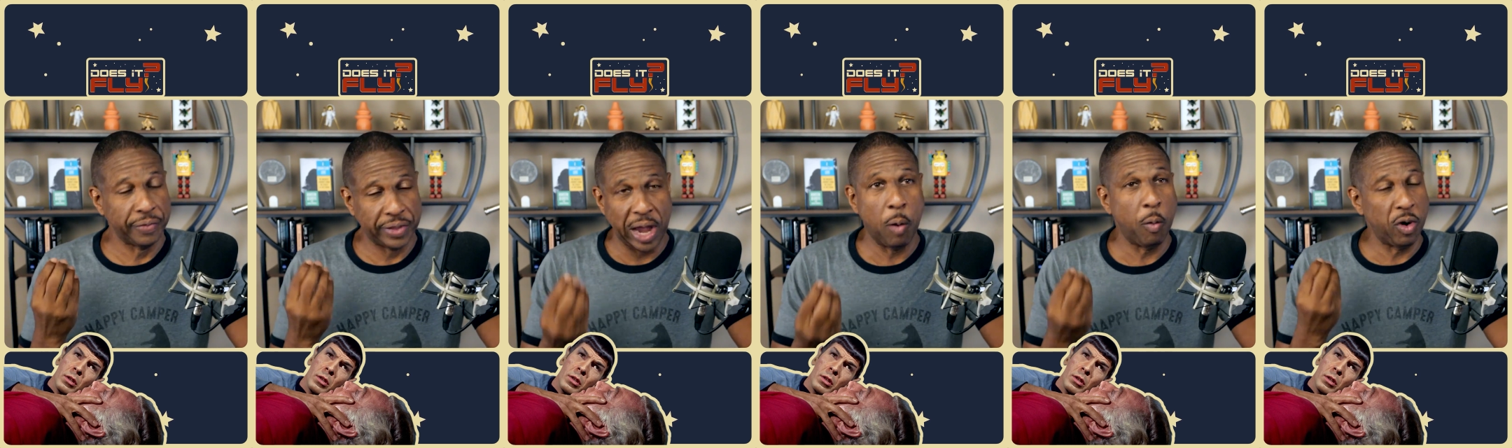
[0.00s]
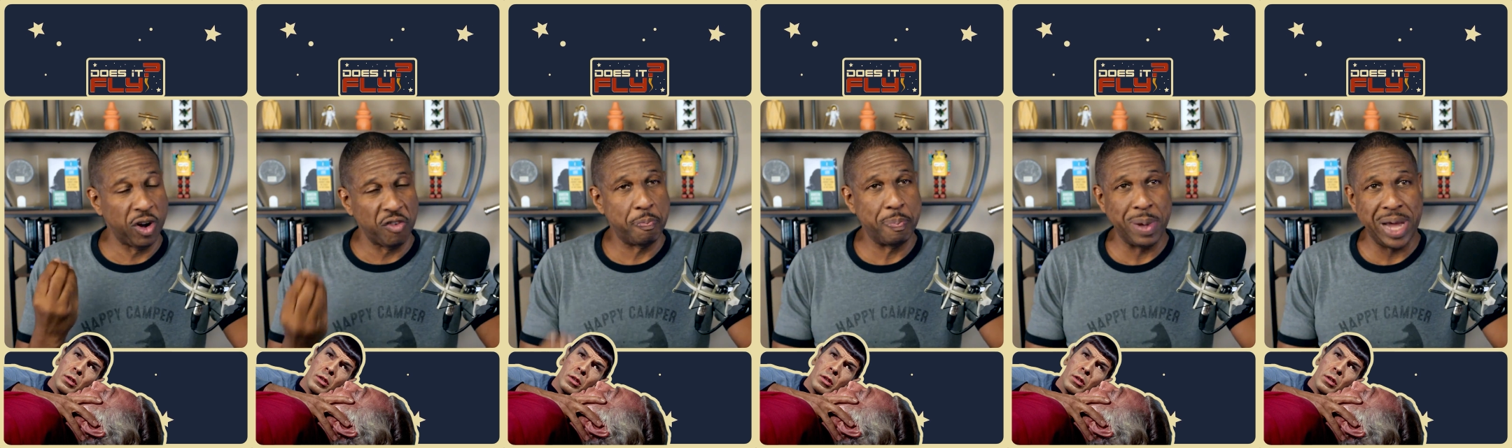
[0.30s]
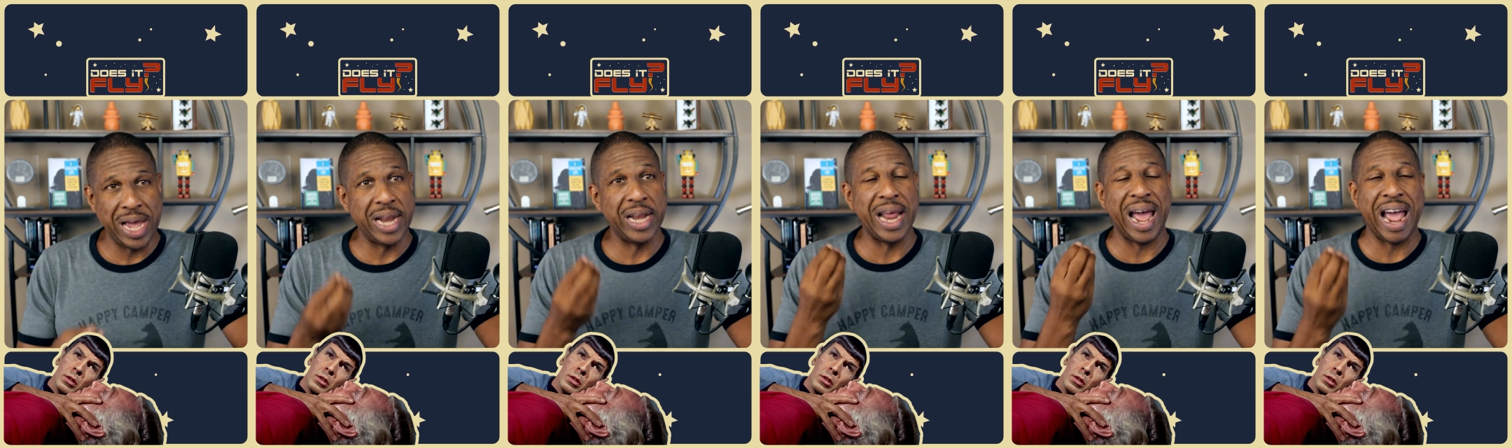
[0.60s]
There would have
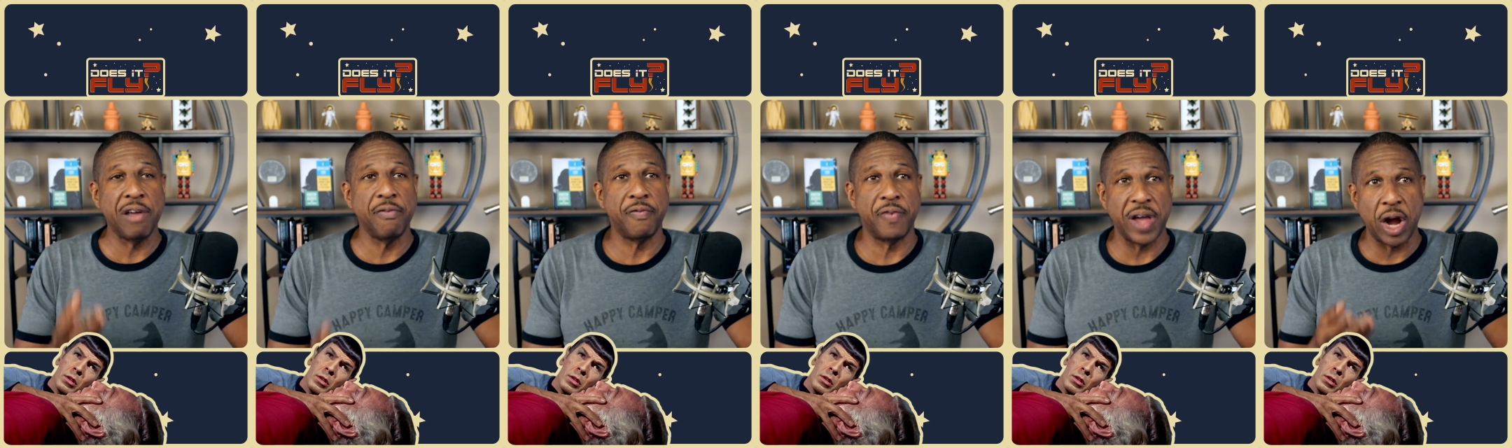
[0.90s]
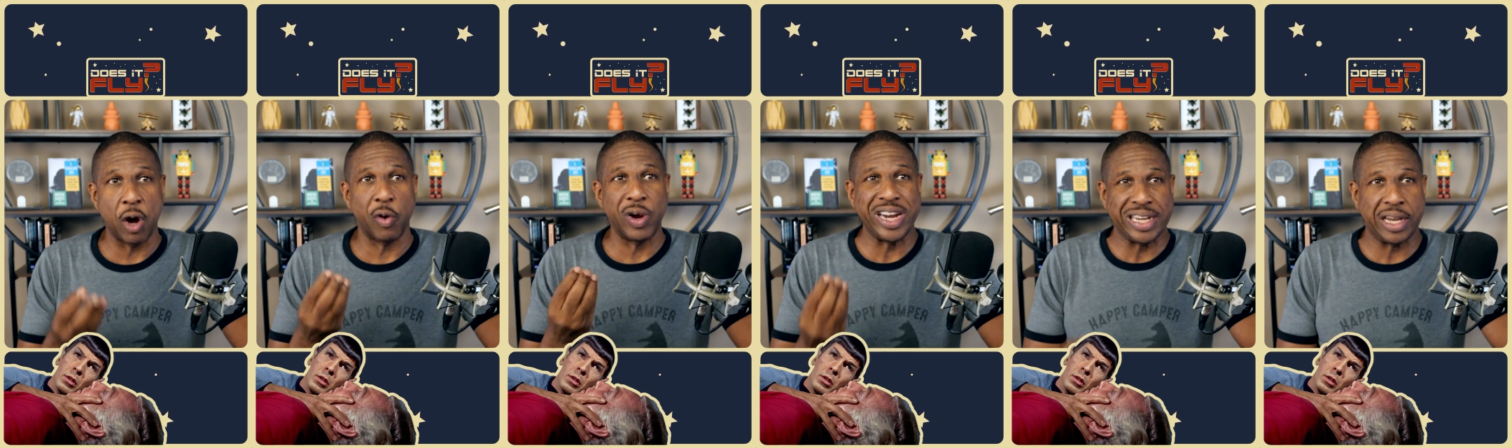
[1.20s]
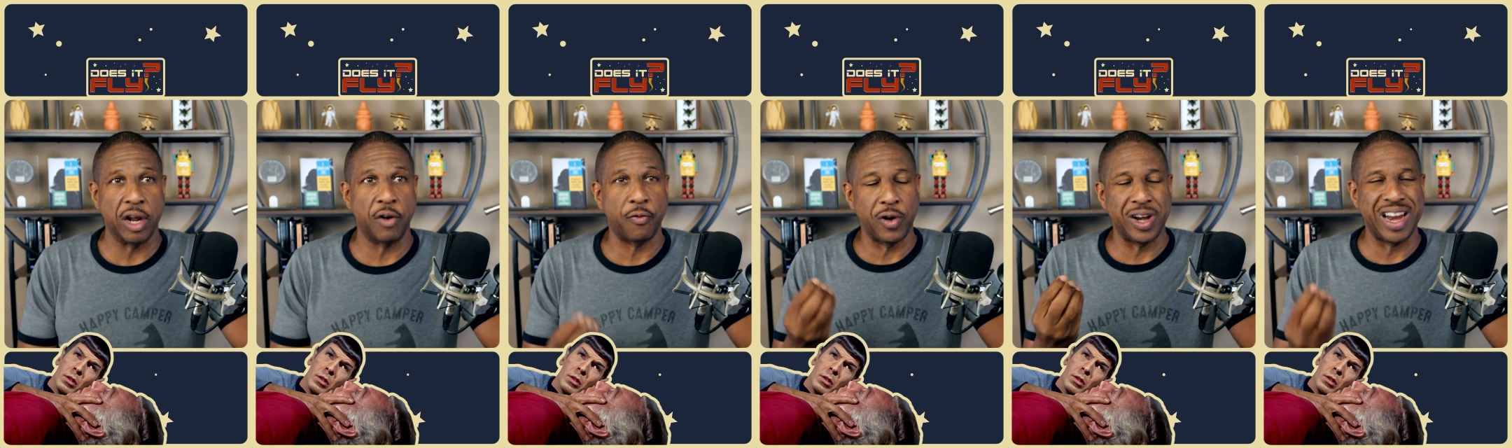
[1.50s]
been a very
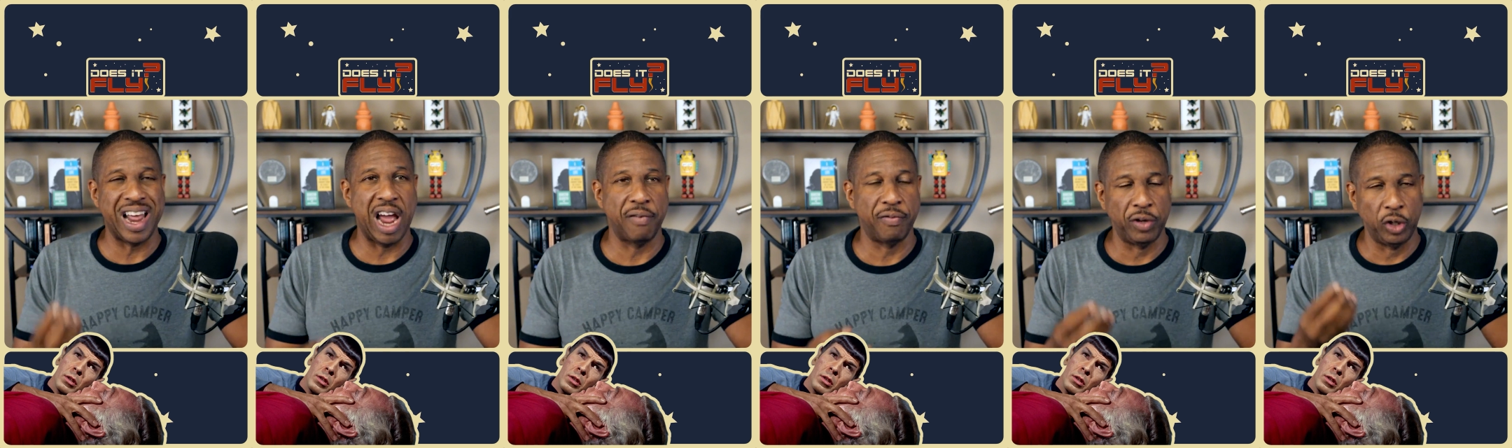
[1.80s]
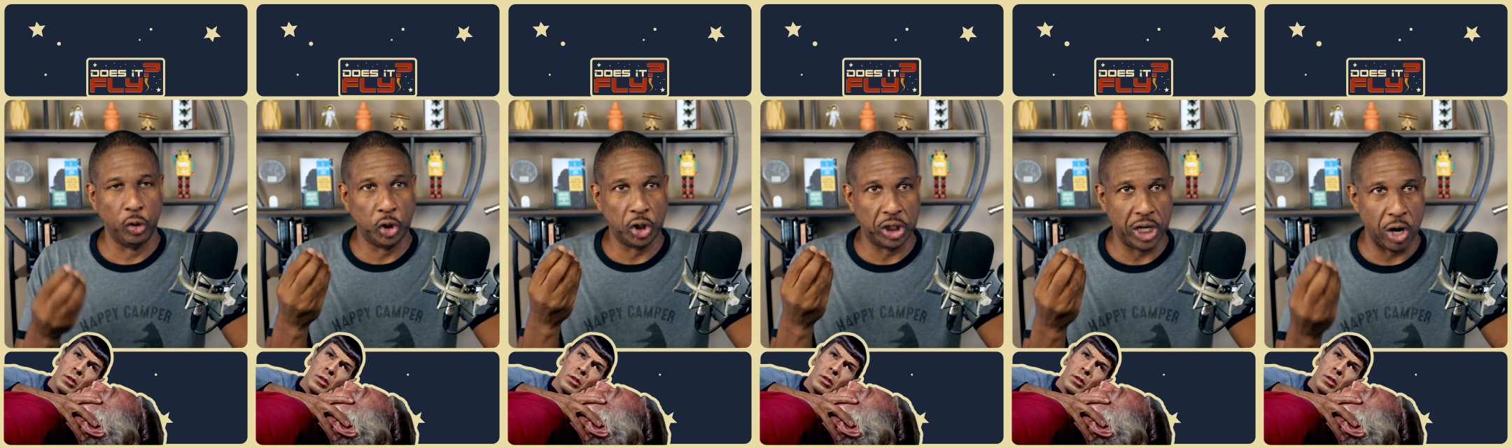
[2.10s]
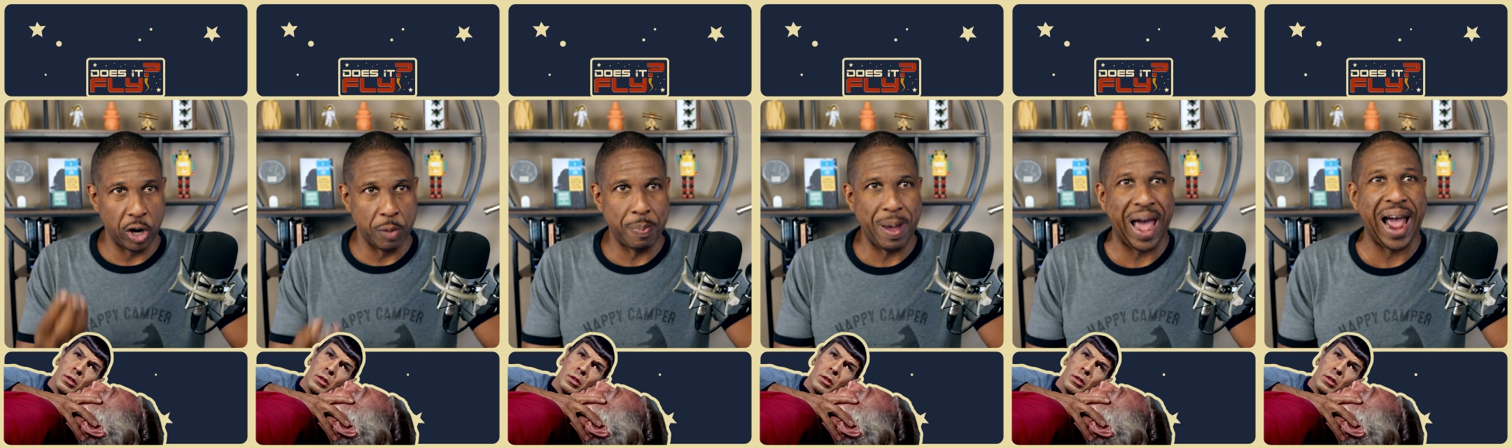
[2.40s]
different
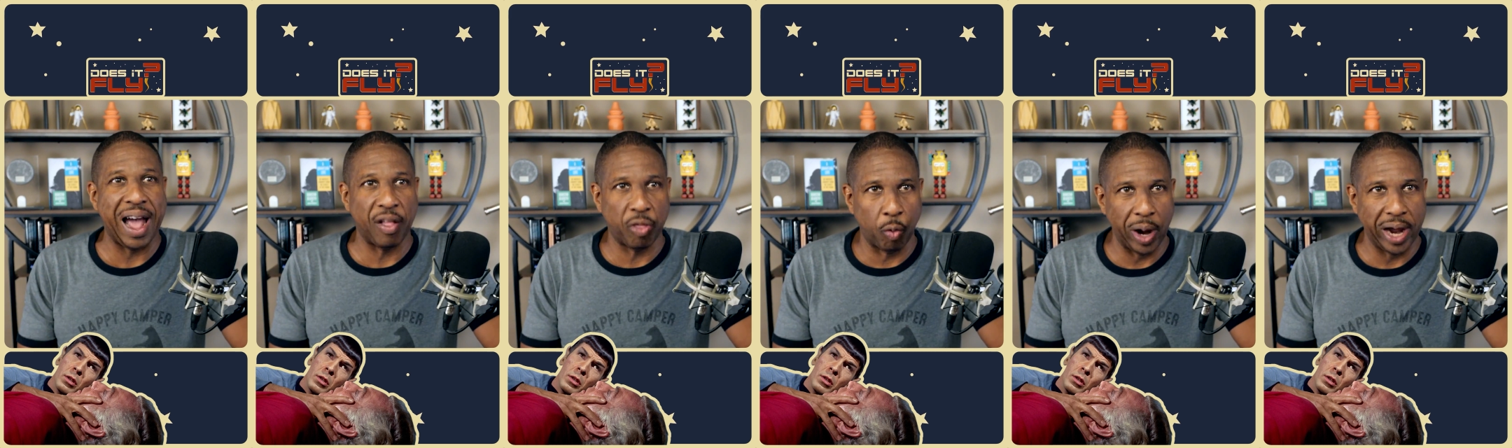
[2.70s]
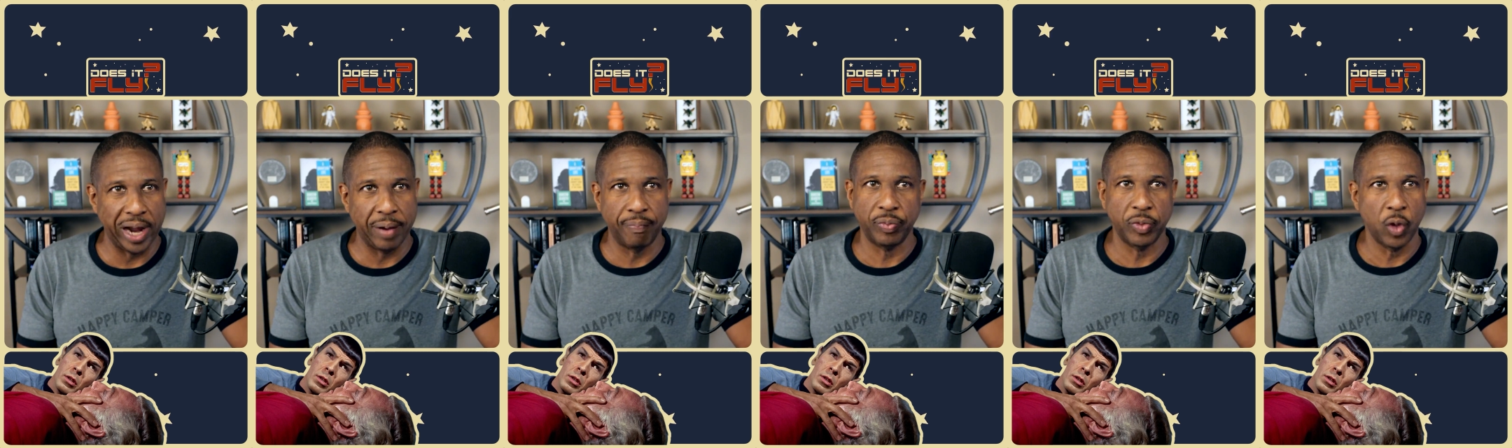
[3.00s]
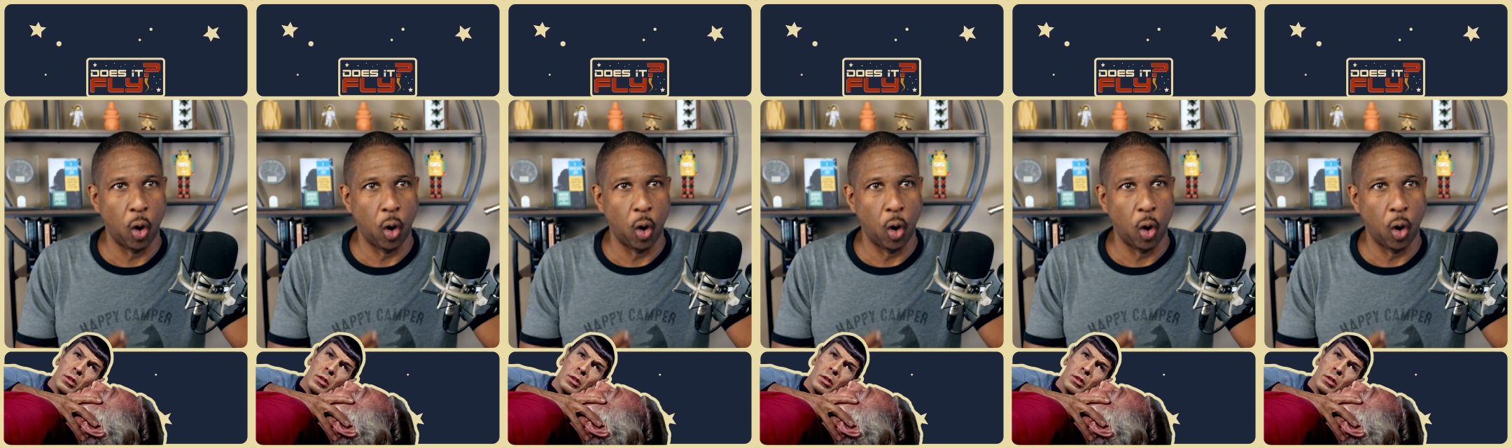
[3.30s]
evolutionary pathway